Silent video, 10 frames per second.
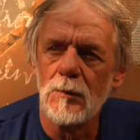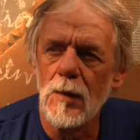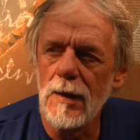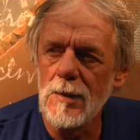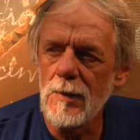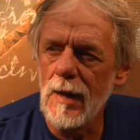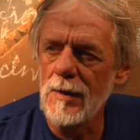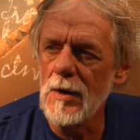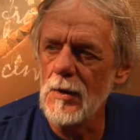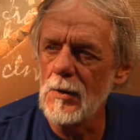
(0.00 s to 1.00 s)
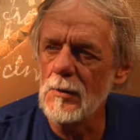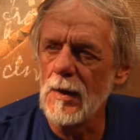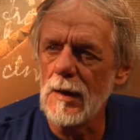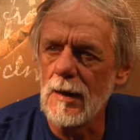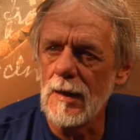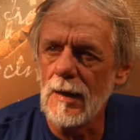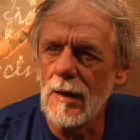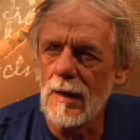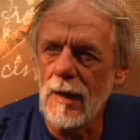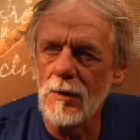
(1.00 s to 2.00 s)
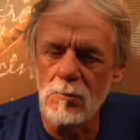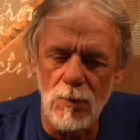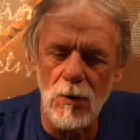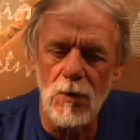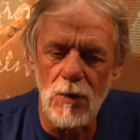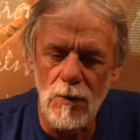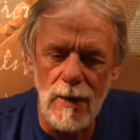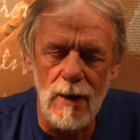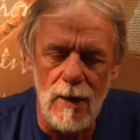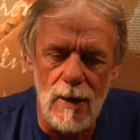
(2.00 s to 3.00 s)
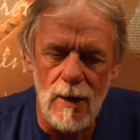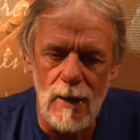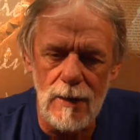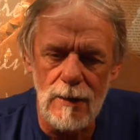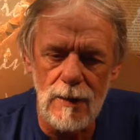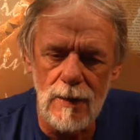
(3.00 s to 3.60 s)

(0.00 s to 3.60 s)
well, anyway, I know uh, I know Paul and I.